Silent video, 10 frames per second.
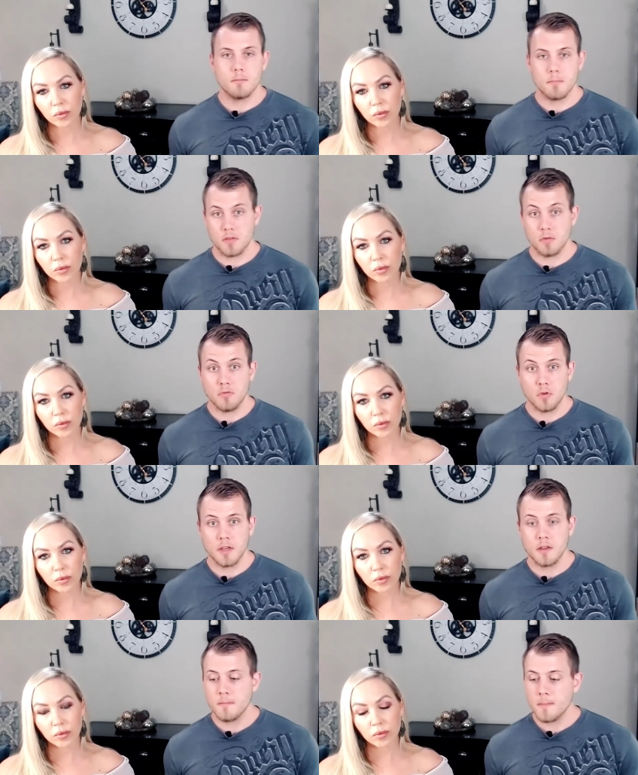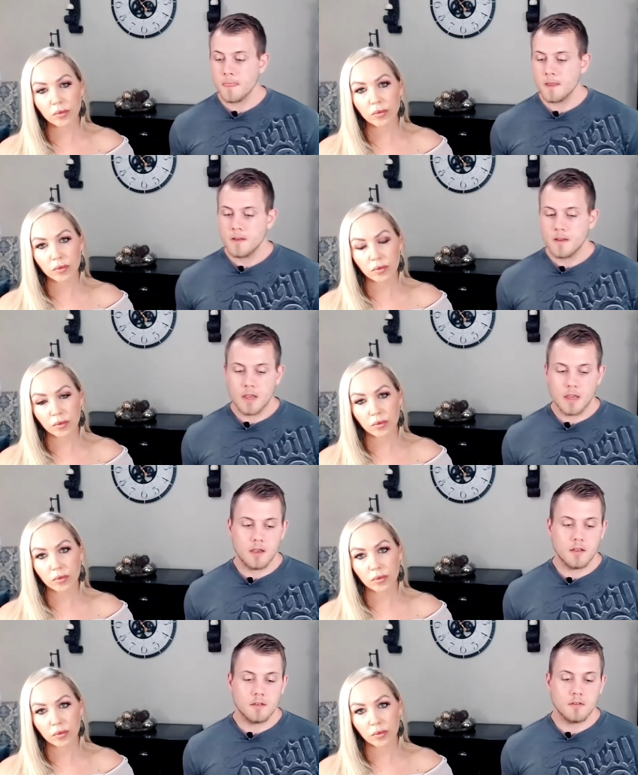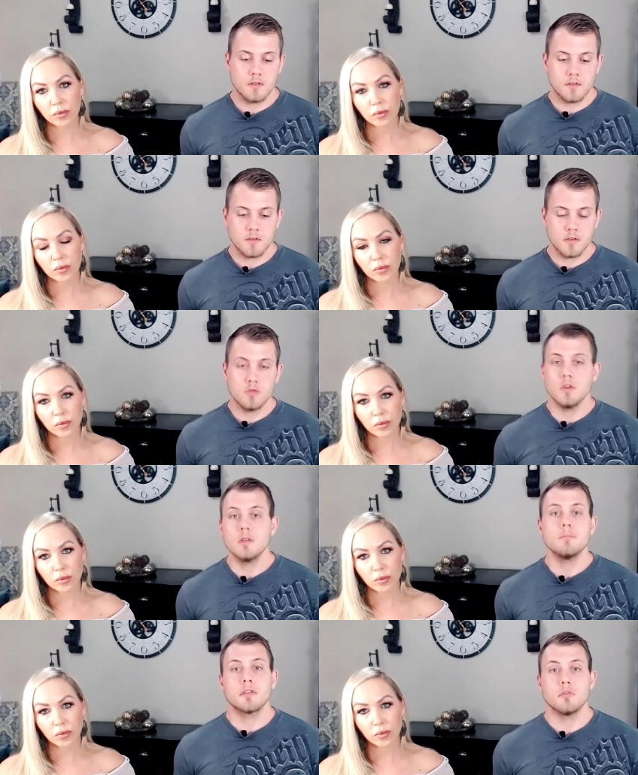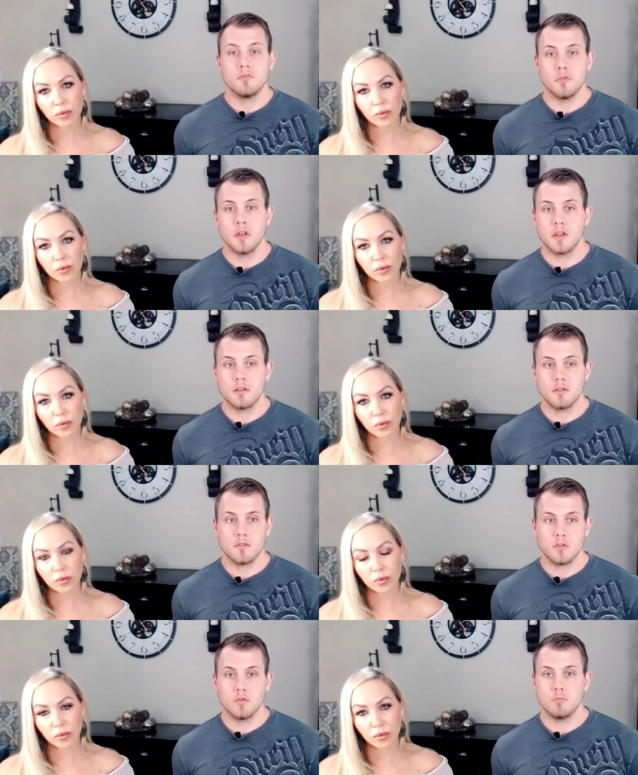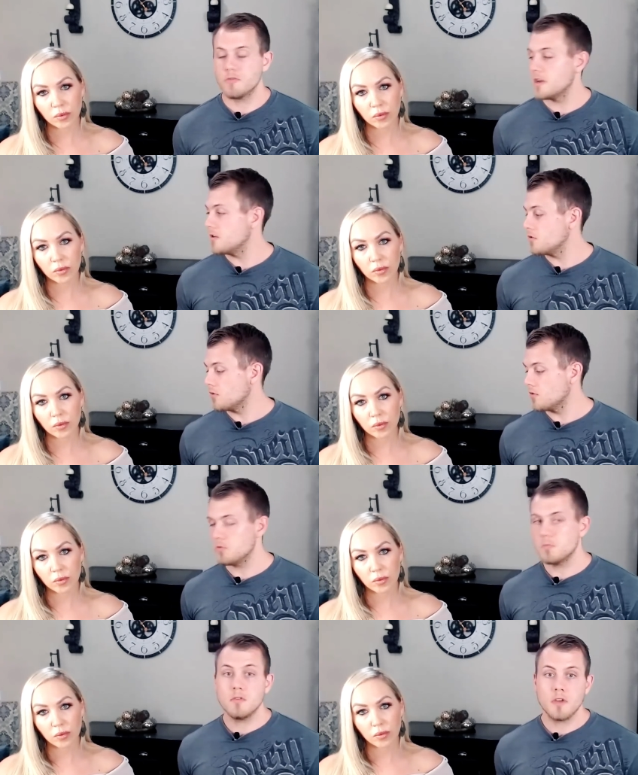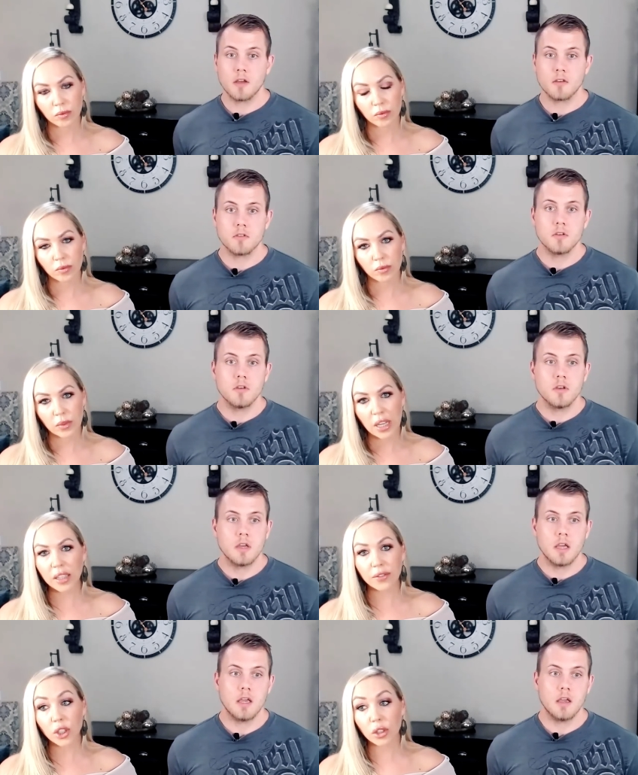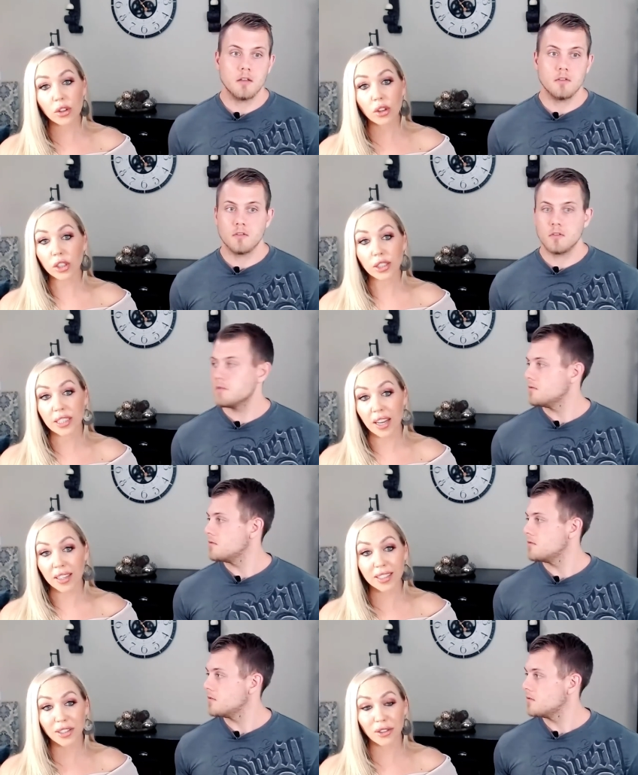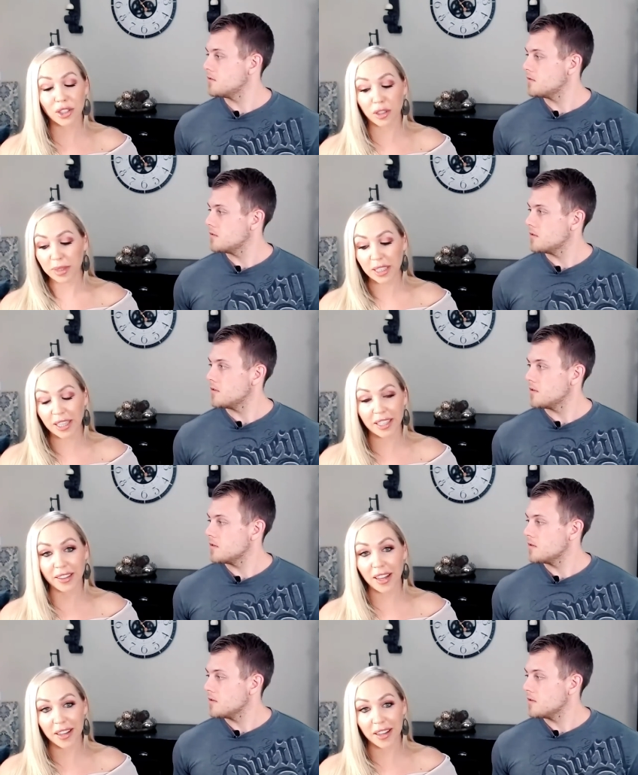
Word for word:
Speaker 1: methylfolate, and you need methylfolate to prevent neural tube defects.
Speaker 2: And if you and, don't know your status, you should be taking that